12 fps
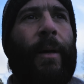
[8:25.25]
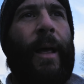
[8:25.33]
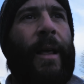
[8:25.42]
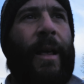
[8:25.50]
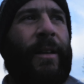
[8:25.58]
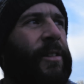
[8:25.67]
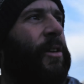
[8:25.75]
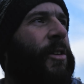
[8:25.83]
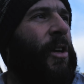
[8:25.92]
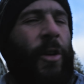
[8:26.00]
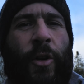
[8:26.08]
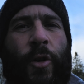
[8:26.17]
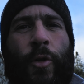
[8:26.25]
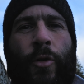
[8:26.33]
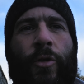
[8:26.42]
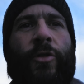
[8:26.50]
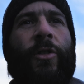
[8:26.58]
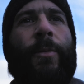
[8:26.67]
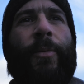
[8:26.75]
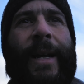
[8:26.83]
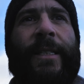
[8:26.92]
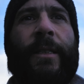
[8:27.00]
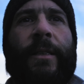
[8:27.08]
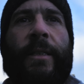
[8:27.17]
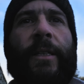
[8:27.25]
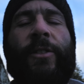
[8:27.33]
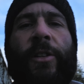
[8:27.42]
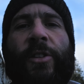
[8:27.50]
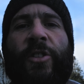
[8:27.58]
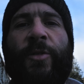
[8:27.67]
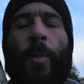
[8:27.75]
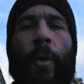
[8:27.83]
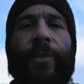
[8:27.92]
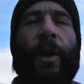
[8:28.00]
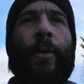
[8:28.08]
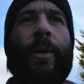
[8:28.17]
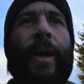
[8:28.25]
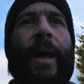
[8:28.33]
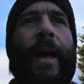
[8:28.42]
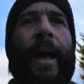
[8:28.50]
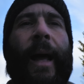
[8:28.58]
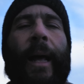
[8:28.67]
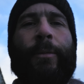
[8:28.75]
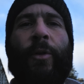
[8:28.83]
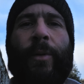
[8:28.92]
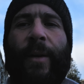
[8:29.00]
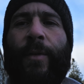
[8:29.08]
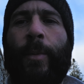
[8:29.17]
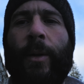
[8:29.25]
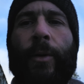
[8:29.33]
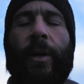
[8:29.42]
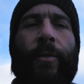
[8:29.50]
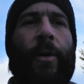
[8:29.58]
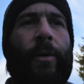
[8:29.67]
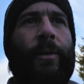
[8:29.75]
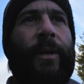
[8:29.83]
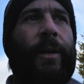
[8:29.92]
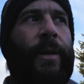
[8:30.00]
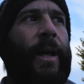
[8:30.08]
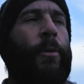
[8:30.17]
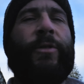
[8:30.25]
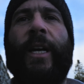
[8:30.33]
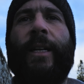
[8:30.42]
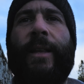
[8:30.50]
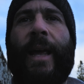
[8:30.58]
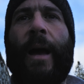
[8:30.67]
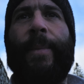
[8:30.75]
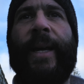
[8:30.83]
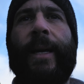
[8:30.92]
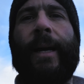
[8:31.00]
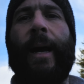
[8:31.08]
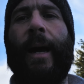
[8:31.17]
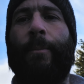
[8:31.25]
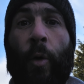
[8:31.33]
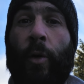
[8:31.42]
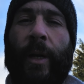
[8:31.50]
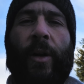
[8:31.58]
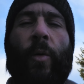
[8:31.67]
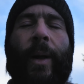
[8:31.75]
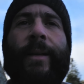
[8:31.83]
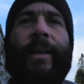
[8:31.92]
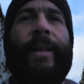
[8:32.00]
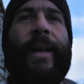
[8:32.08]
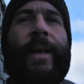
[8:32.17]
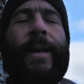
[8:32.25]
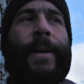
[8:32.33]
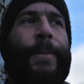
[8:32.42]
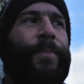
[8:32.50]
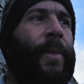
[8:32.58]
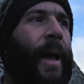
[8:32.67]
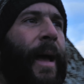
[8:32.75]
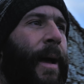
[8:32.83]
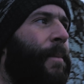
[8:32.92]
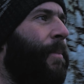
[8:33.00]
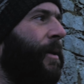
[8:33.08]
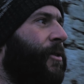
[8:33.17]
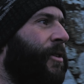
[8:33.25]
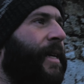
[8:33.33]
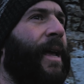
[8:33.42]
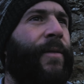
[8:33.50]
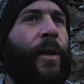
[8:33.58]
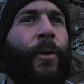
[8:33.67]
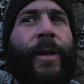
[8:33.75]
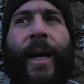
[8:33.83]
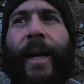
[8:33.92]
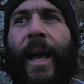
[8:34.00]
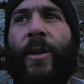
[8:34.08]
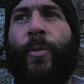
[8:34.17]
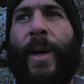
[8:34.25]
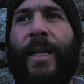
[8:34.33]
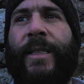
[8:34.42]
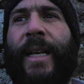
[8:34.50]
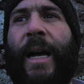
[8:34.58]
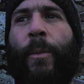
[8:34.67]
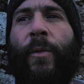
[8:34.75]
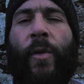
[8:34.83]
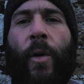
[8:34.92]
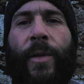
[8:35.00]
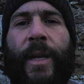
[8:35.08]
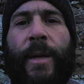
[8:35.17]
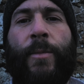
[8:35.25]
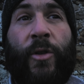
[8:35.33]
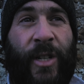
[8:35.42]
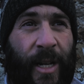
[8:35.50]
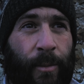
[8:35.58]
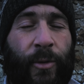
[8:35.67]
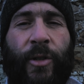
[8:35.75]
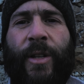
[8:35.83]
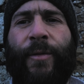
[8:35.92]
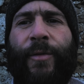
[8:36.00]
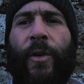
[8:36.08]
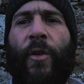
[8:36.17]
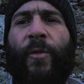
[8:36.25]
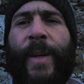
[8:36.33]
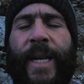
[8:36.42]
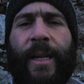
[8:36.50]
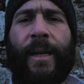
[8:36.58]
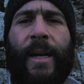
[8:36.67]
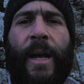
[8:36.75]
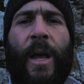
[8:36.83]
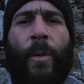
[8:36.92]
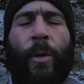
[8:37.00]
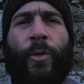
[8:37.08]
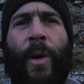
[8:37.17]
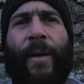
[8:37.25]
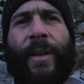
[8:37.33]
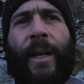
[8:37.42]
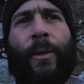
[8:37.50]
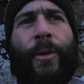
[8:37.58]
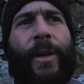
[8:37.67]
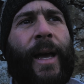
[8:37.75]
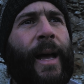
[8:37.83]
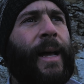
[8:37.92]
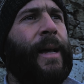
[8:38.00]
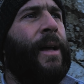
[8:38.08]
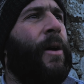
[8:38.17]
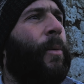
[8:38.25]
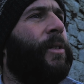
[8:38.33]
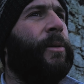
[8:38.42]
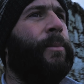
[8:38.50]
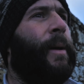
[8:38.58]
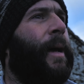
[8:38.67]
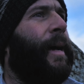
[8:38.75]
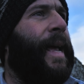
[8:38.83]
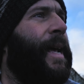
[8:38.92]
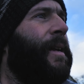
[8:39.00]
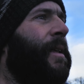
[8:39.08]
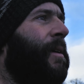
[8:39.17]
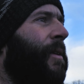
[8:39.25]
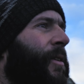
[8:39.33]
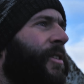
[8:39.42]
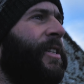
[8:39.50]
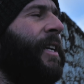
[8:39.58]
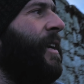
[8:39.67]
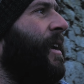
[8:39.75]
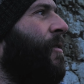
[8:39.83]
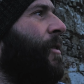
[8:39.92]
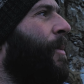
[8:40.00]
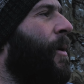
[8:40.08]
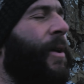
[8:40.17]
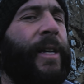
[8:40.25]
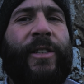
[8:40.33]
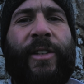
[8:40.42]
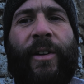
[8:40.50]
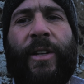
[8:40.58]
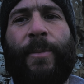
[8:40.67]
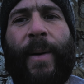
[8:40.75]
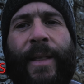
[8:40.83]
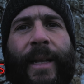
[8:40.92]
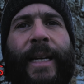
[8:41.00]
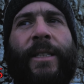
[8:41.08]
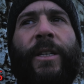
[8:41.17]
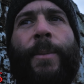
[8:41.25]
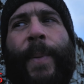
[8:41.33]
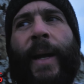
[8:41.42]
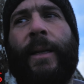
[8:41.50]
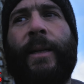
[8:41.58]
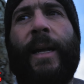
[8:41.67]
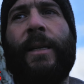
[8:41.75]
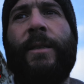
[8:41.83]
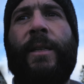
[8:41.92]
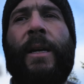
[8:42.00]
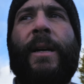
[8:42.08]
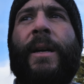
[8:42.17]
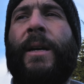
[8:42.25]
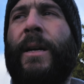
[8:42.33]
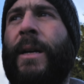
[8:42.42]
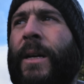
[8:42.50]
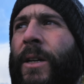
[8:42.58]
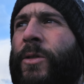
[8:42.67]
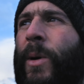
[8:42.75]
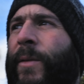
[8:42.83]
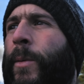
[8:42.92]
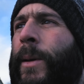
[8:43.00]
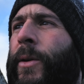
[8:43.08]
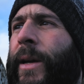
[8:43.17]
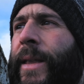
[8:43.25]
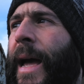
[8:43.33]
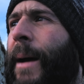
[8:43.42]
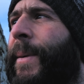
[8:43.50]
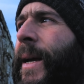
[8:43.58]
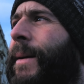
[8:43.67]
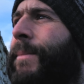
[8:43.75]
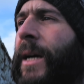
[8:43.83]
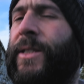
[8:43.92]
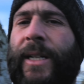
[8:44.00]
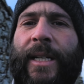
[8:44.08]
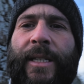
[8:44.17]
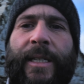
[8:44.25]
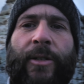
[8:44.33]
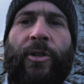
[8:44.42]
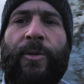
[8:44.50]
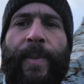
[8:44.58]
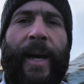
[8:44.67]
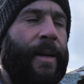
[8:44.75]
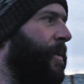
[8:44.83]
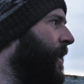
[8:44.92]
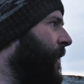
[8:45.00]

it's a huge presence in such a small town. So I'll give you a wee look around the outside of the Abbey. I'm not going to go in today, but just to give you a look at it. As well as that, we've got the museum just in front of me here, which we'll have a little look at with some, again, the scenery round about here, surrounded by the likes of the Pentland Hills. So we'll have a wee look at the Abbey, as you can see just behind me